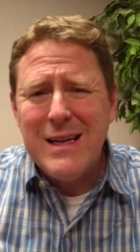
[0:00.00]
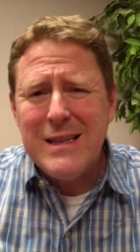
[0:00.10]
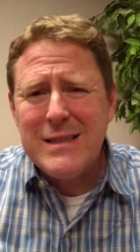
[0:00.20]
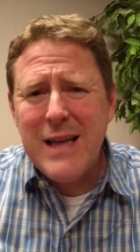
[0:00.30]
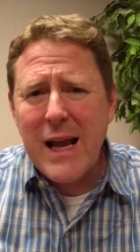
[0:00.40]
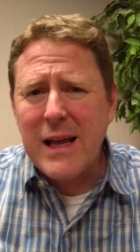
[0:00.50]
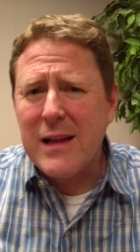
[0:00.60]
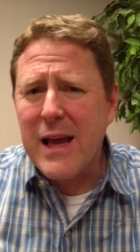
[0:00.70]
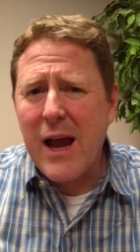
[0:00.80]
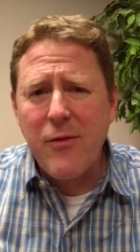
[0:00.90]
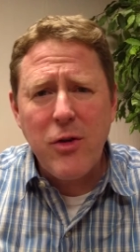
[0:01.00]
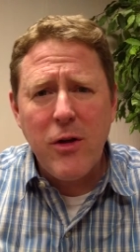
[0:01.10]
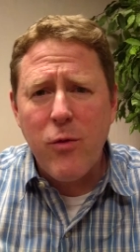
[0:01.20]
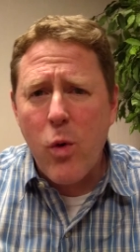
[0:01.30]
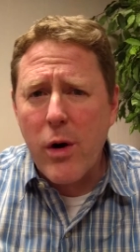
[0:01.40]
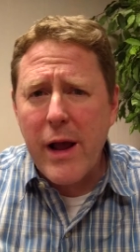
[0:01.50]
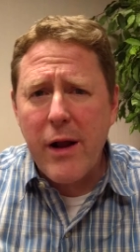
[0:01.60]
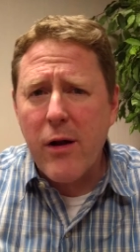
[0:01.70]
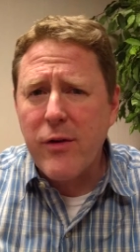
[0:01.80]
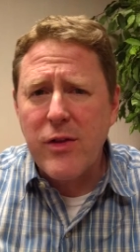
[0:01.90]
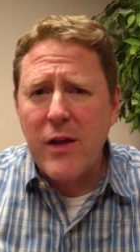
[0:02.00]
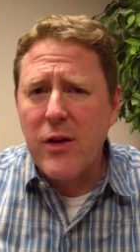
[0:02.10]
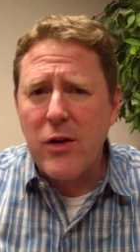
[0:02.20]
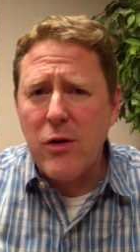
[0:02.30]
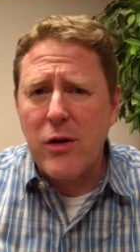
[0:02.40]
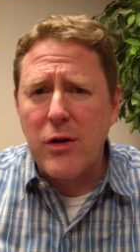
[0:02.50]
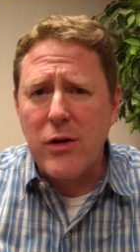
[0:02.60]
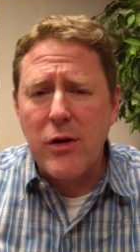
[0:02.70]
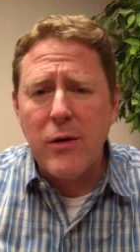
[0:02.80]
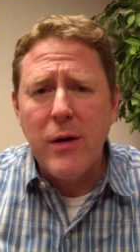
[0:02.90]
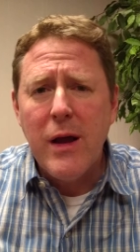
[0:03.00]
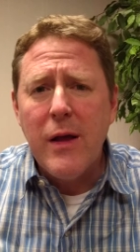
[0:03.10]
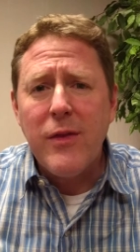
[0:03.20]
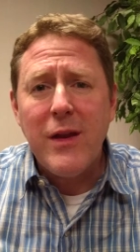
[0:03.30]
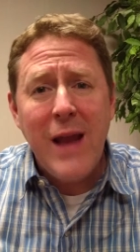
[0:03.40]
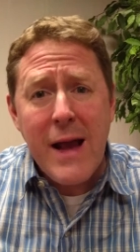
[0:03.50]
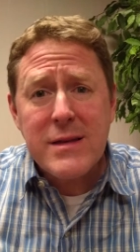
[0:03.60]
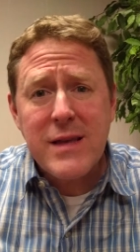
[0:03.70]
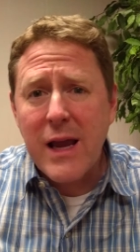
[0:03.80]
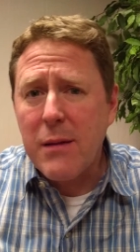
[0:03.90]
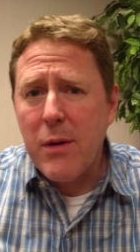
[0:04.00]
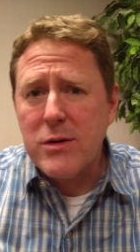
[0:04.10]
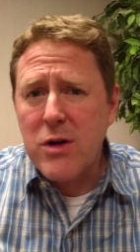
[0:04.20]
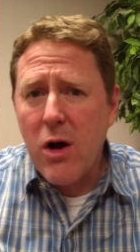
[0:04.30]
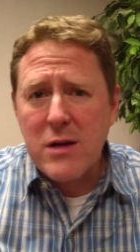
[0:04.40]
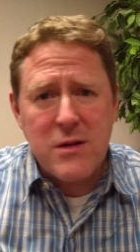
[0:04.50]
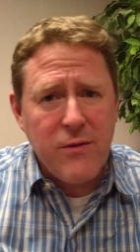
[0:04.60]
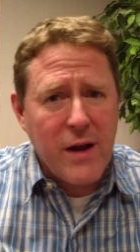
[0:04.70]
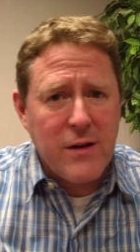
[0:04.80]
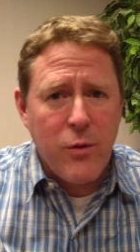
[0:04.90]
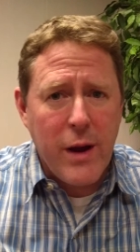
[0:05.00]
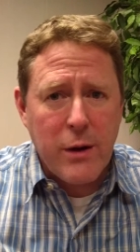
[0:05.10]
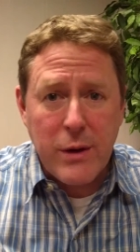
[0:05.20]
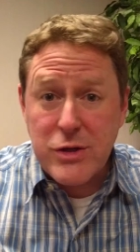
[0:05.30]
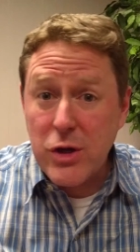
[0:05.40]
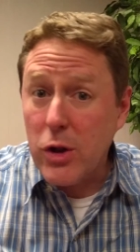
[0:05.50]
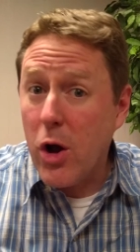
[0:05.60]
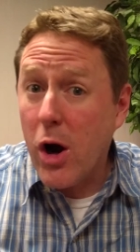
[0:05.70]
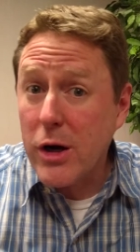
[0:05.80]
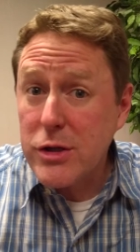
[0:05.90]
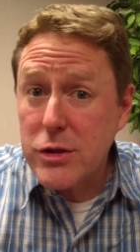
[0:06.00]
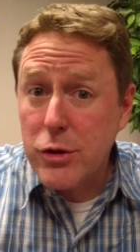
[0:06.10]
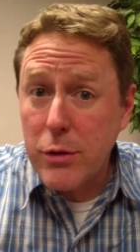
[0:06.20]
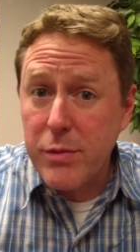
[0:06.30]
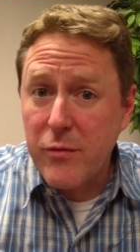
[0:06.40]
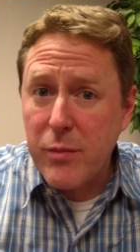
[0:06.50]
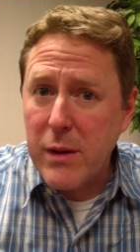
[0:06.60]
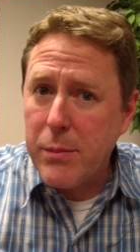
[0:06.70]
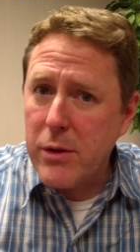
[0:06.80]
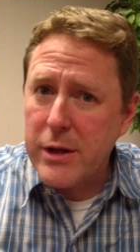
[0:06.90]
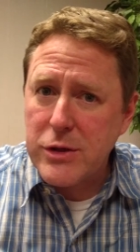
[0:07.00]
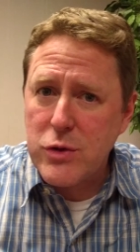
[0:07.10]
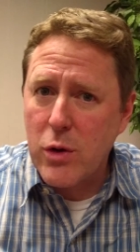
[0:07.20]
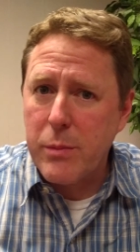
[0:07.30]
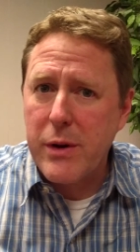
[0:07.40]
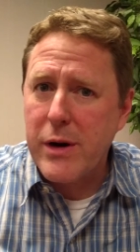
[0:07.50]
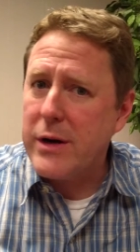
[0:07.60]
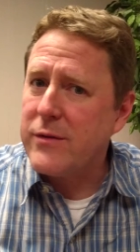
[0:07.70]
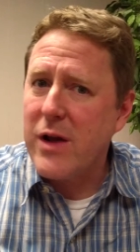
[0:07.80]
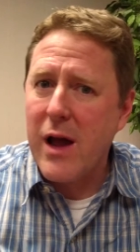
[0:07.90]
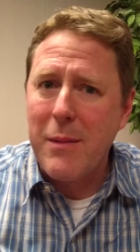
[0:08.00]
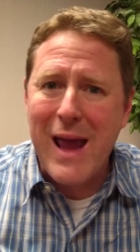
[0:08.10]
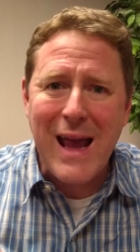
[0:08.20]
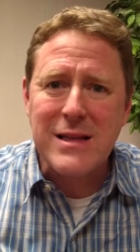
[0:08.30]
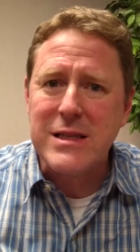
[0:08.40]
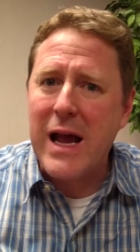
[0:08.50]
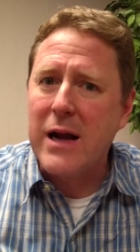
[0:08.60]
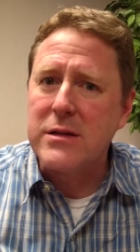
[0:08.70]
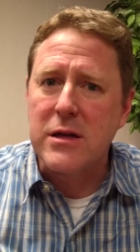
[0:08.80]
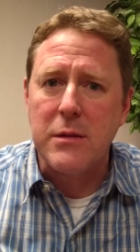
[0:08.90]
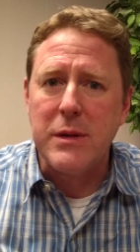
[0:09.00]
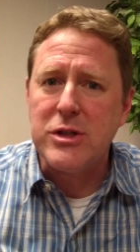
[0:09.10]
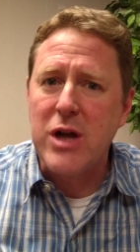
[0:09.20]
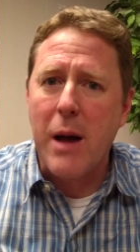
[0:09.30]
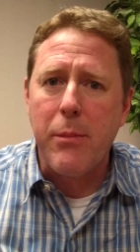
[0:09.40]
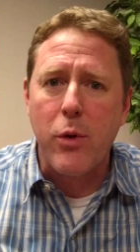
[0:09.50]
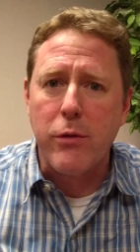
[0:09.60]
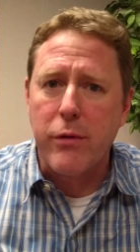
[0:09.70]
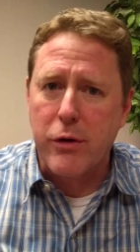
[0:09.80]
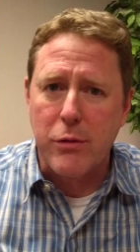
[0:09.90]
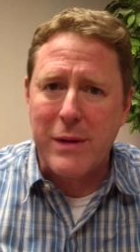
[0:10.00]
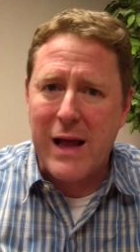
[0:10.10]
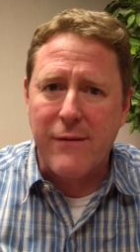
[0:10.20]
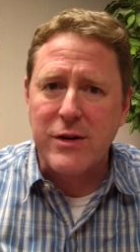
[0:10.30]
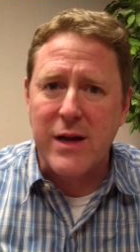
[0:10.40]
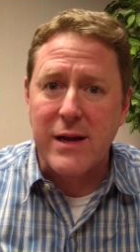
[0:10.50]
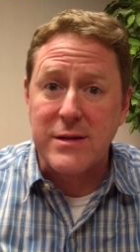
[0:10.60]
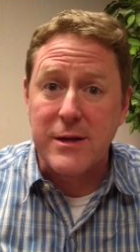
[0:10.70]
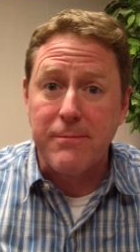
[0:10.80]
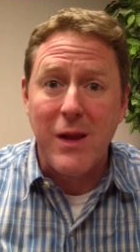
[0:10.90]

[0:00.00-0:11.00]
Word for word: Secondly, after you've worn out everything that you can do, the next second most cost-effective way to reach a large group of people in a short period of time, hands down, is going to be job board recruitment advertising.